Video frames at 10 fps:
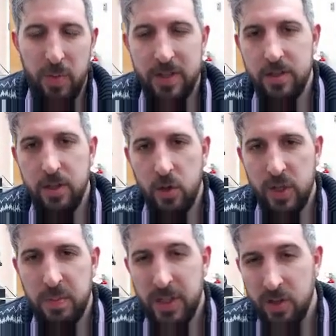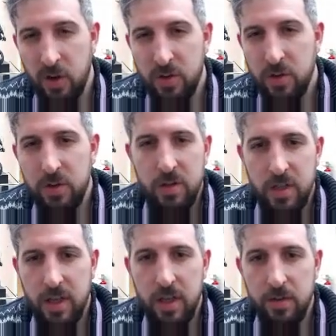Because it's a USB dongle,
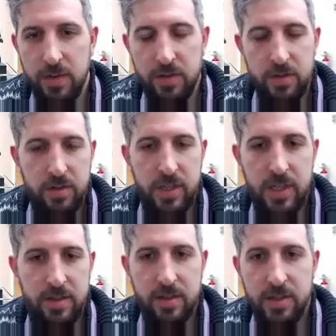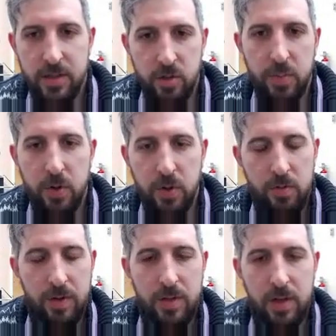it kind of is seen as a serial port
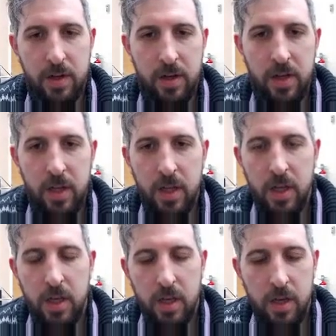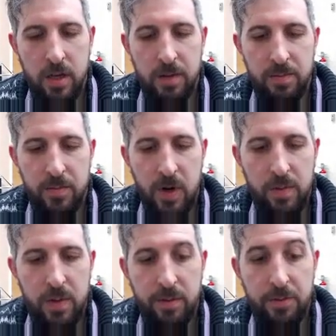rather than
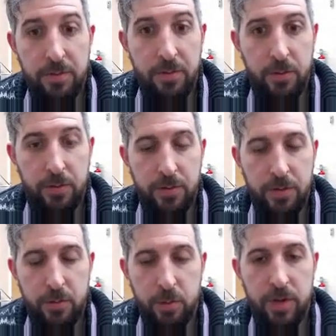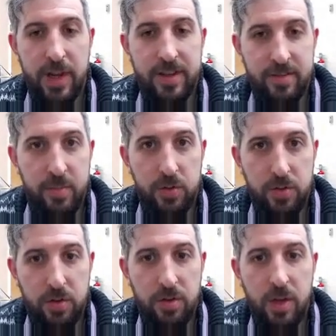through the native
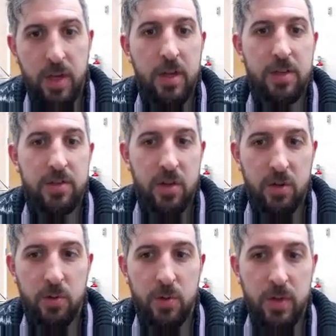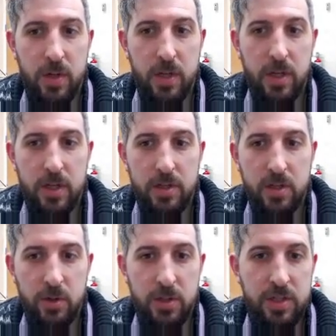Bluetooth. So
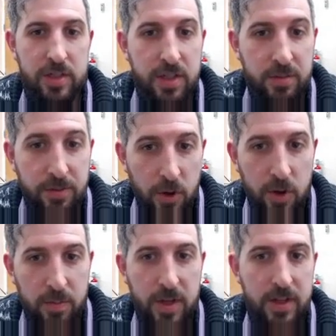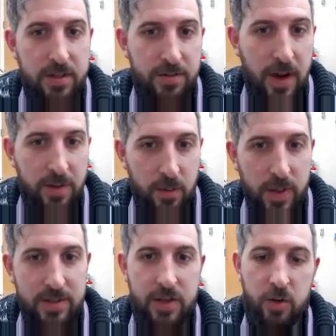you just need to confirm that it's found the
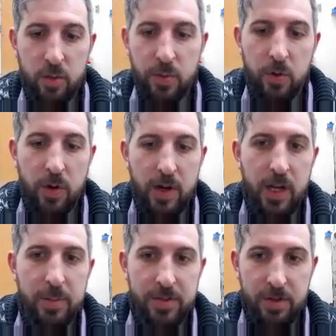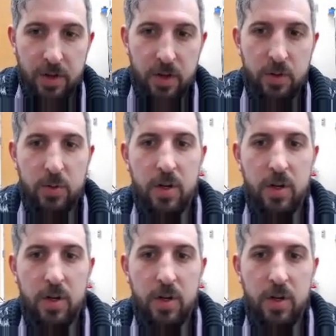right serial port. I happen to know.